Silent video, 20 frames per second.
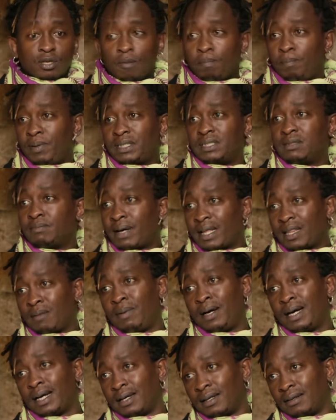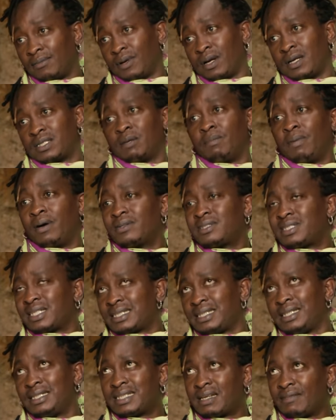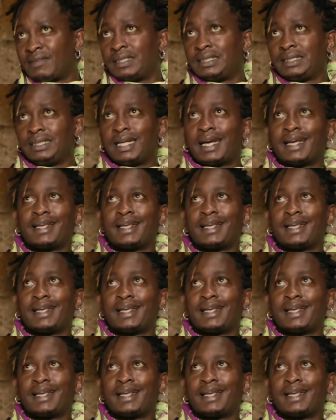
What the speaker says: got bitten by the bug. When I was about 16, 17,